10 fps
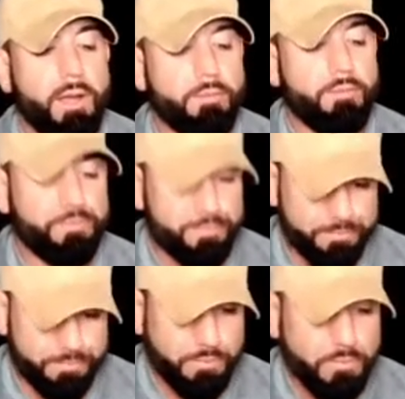Um,
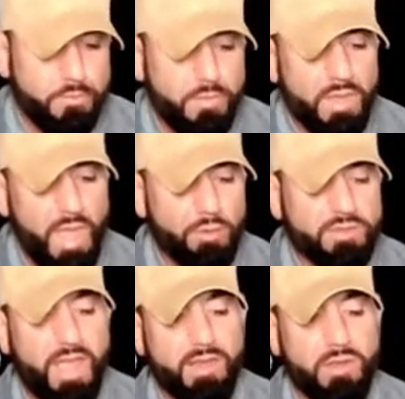I
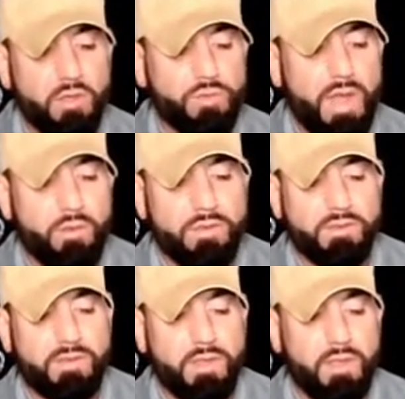was diagnosed when I
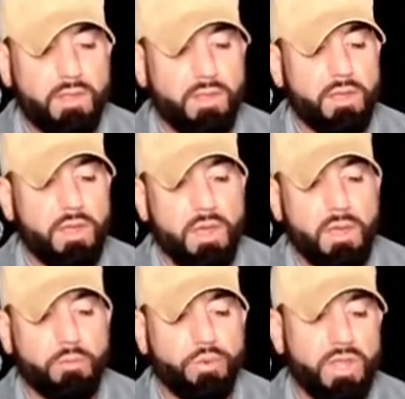was
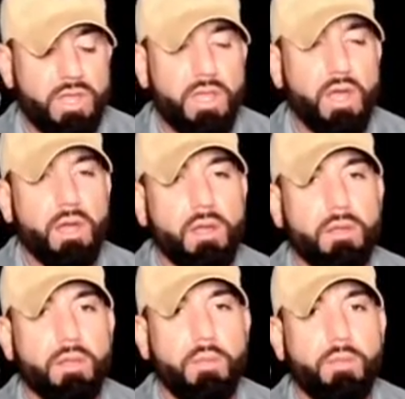pretty
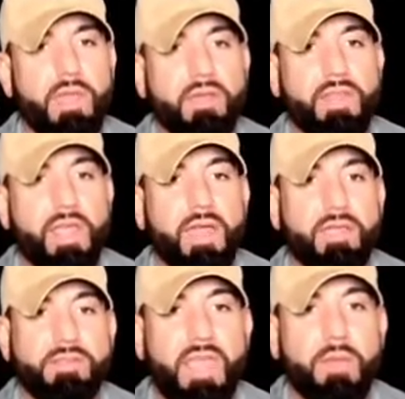young because I got
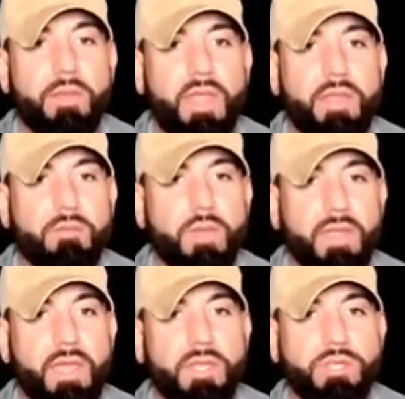contaminated
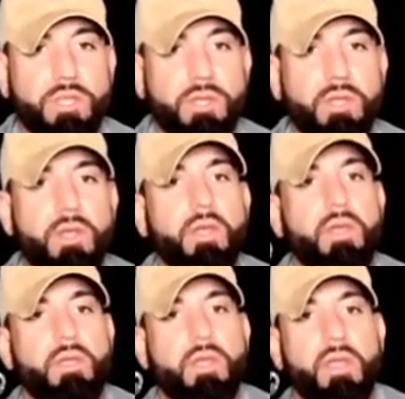medication,
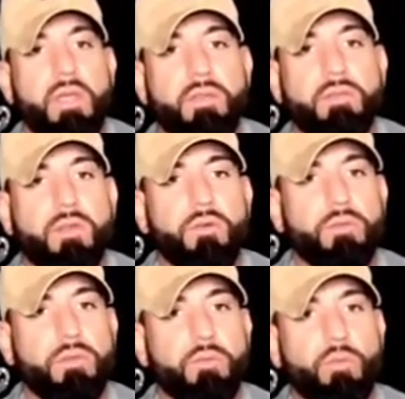and
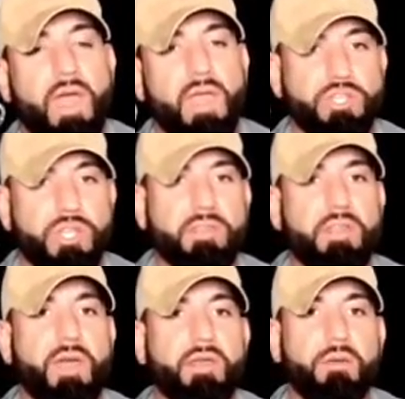so when I
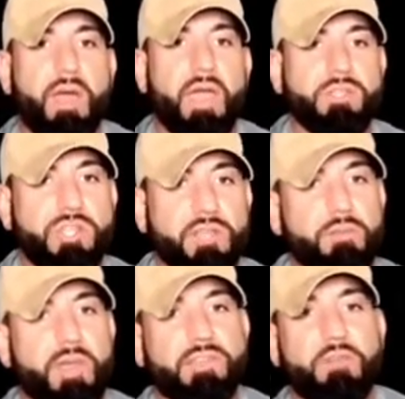injected
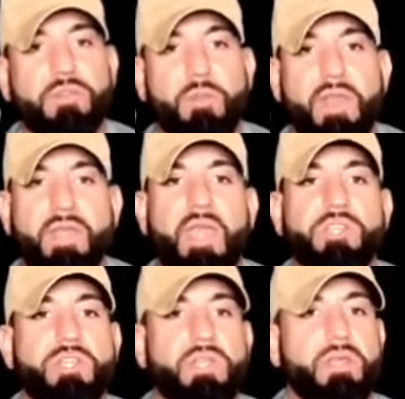myself with the
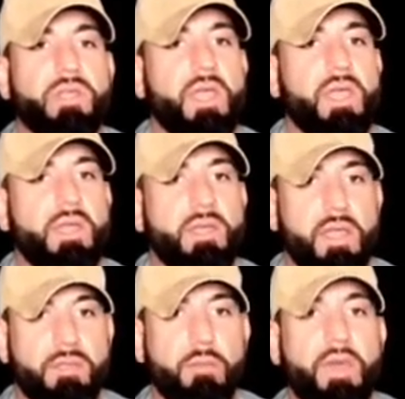medication,
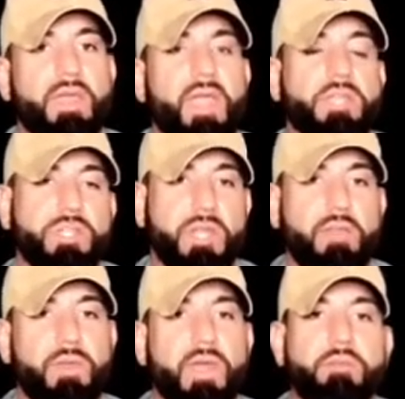and the medication
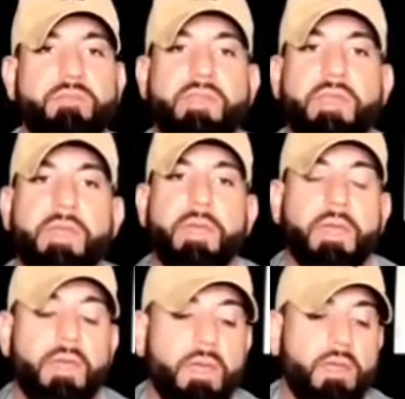gave me Hep C,
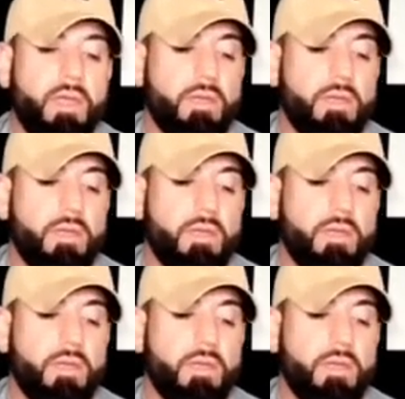and